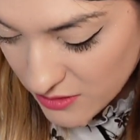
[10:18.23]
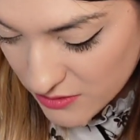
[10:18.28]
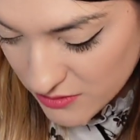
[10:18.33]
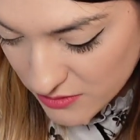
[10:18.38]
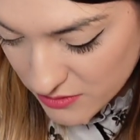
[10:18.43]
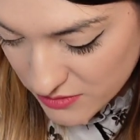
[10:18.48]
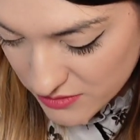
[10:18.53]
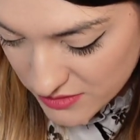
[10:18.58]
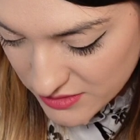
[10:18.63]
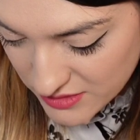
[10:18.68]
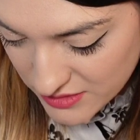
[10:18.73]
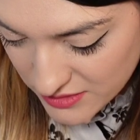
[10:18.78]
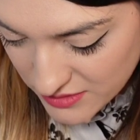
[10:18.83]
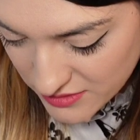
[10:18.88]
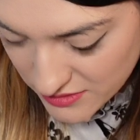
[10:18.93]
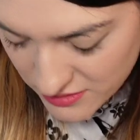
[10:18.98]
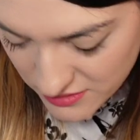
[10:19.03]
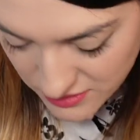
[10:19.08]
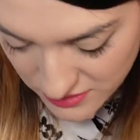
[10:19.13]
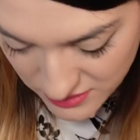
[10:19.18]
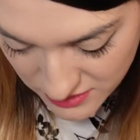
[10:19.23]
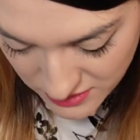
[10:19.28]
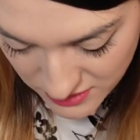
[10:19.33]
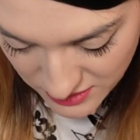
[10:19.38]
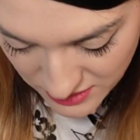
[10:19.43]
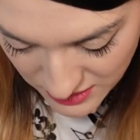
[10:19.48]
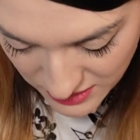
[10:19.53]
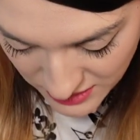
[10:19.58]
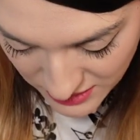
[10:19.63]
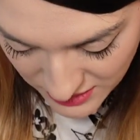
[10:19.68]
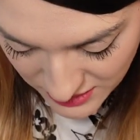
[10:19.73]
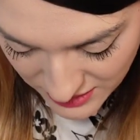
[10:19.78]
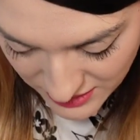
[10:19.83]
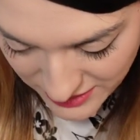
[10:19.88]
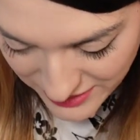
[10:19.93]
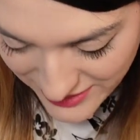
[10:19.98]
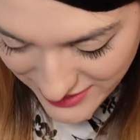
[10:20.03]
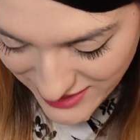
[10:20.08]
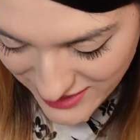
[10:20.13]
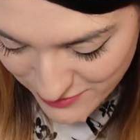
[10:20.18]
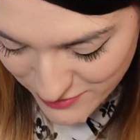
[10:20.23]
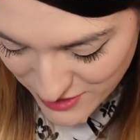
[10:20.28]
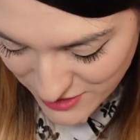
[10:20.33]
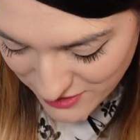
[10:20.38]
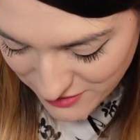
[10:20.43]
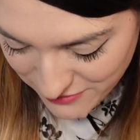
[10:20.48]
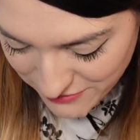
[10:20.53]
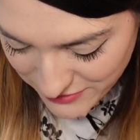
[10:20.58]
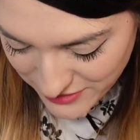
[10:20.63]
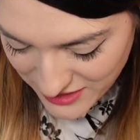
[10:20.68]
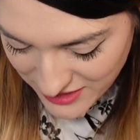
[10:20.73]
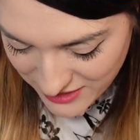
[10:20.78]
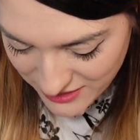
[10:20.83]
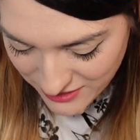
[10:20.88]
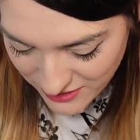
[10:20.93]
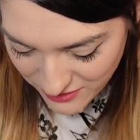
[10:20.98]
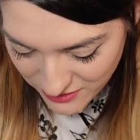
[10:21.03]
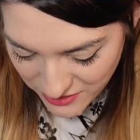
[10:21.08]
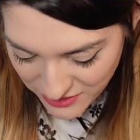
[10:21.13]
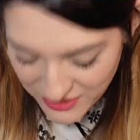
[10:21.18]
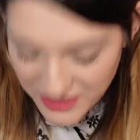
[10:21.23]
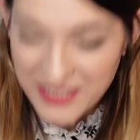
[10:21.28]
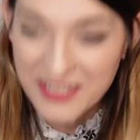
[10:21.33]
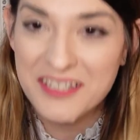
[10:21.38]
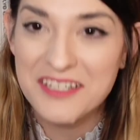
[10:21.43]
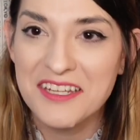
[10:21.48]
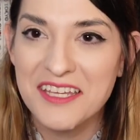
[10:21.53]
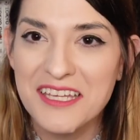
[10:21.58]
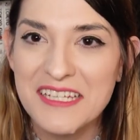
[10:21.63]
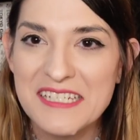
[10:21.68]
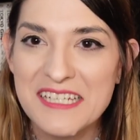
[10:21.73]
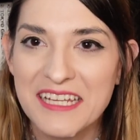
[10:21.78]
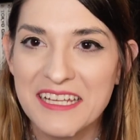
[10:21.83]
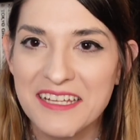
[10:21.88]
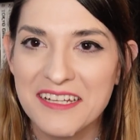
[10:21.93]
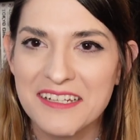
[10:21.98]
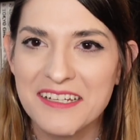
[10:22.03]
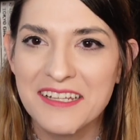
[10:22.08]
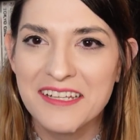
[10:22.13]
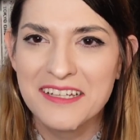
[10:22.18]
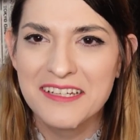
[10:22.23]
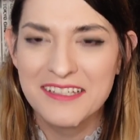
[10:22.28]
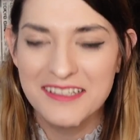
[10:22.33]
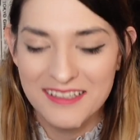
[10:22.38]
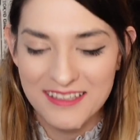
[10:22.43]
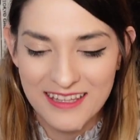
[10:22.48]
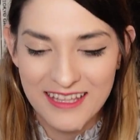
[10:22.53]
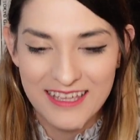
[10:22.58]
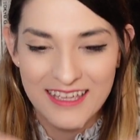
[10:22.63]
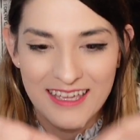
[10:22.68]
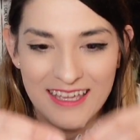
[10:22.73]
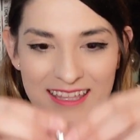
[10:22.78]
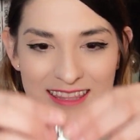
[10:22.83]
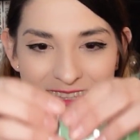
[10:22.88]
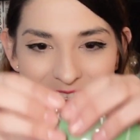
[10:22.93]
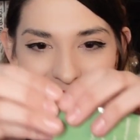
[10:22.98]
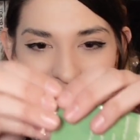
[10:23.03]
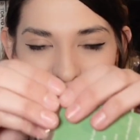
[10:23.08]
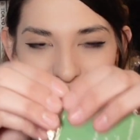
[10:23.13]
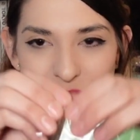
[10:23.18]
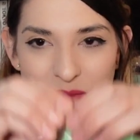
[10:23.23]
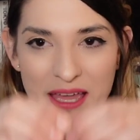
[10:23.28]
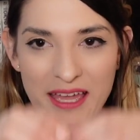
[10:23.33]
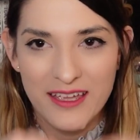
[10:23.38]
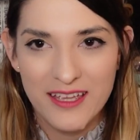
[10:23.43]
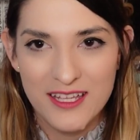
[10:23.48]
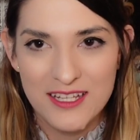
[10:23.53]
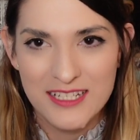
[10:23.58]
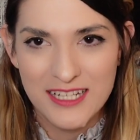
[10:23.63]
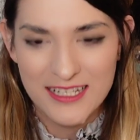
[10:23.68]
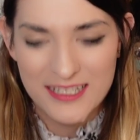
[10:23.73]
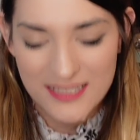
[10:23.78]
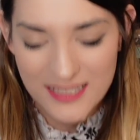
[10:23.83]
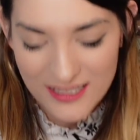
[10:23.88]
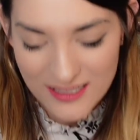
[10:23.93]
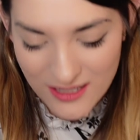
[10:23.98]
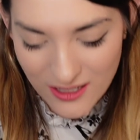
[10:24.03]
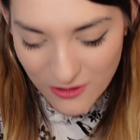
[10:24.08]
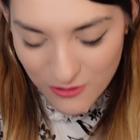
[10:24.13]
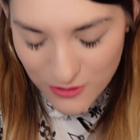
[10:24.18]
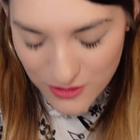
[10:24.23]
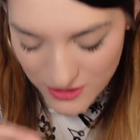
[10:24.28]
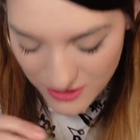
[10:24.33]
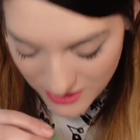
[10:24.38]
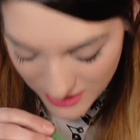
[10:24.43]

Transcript: oh, he came with a free acrylic keychain, like in the same package. I did not